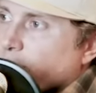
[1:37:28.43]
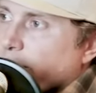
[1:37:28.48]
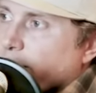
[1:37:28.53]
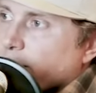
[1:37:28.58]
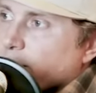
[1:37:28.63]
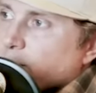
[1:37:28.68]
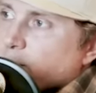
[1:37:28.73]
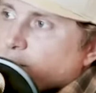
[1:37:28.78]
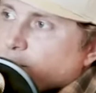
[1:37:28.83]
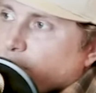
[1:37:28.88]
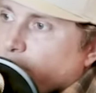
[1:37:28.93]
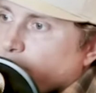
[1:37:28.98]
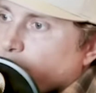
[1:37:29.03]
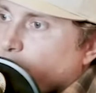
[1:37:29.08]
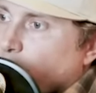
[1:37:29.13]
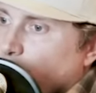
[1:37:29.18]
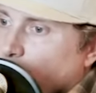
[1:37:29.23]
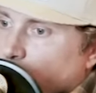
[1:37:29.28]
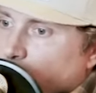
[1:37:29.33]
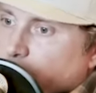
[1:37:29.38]
right? It's yeah. like
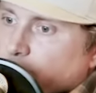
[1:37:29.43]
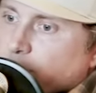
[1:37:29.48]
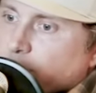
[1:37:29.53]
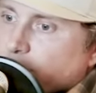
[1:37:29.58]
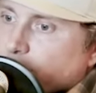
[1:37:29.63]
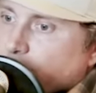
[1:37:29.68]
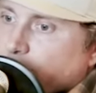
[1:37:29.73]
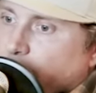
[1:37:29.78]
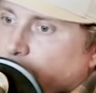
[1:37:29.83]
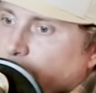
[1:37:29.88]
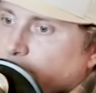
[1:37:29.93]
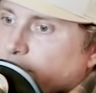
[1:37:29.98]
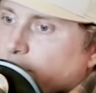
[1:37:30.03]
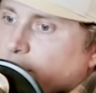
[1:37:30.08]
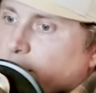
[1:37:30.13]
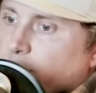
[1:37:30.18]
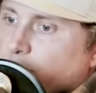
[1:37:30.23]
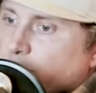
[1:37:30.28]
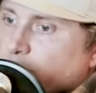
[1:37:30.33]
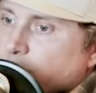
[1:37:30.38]
part of this entire
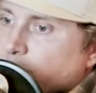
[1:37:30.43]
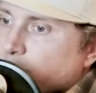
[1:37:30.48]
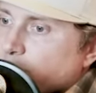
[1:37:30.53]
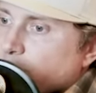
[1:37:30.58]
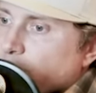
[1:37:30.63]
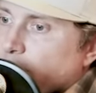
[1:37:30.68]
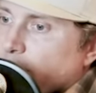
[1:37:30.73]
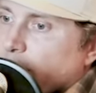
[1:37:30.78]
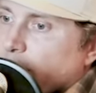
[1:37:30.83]
thing, which is